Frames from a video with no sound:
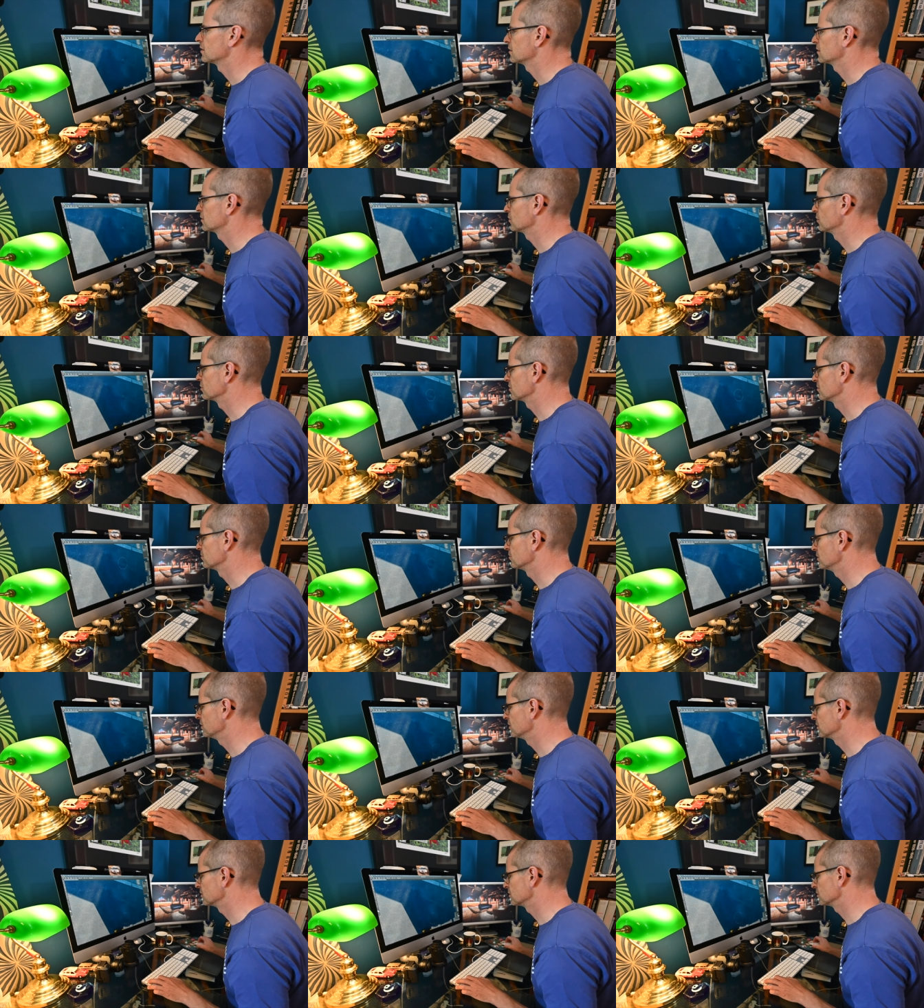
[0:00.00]
dodge and
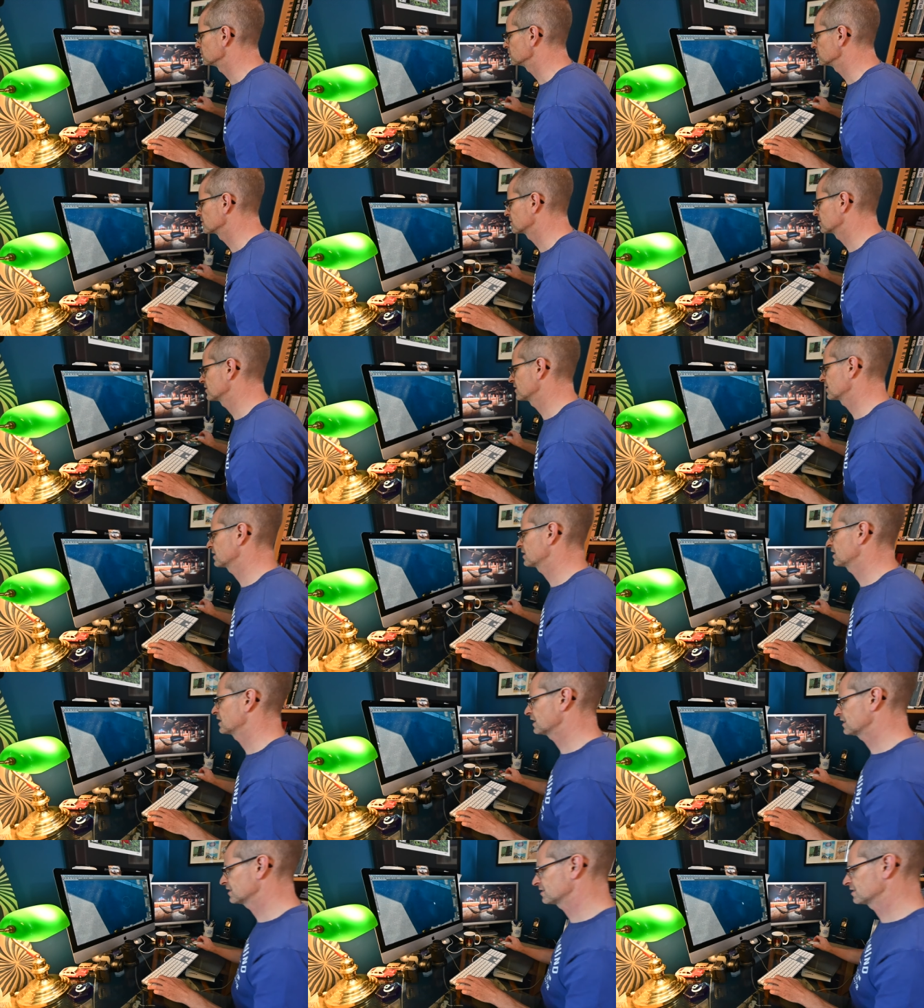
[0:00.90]
burn tools because then
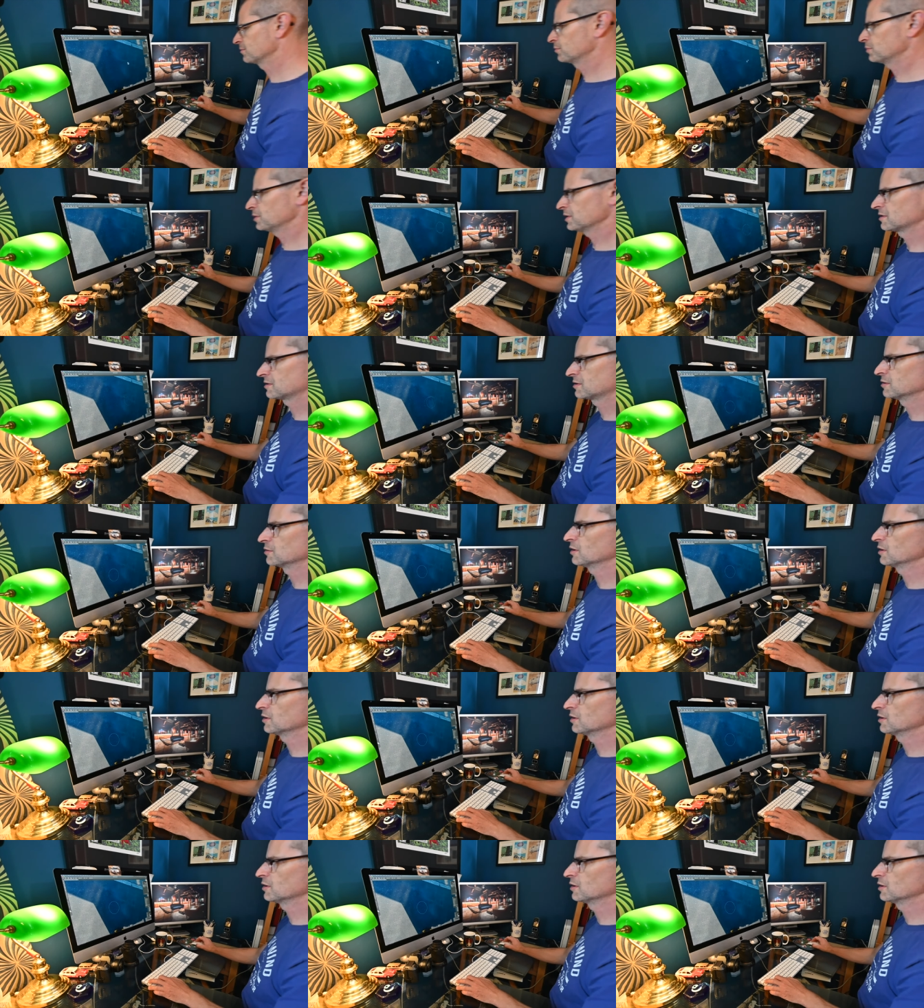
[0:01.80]
it gets a bit too